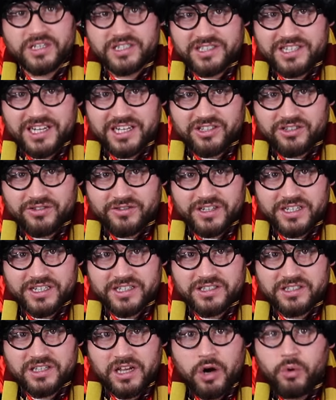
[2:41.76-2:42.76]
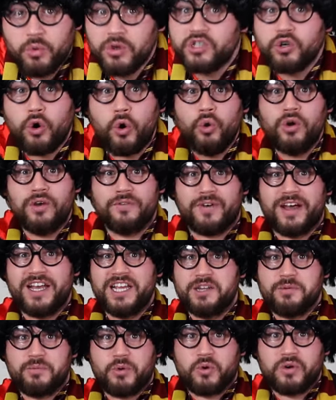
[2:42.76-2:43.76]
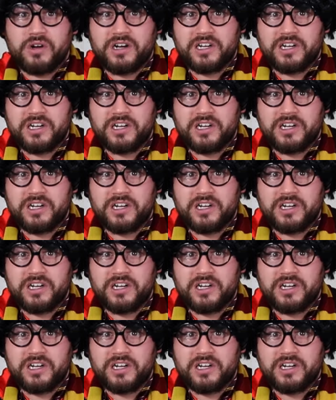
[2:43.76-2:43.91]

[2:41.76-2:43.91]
accessories, which are all available on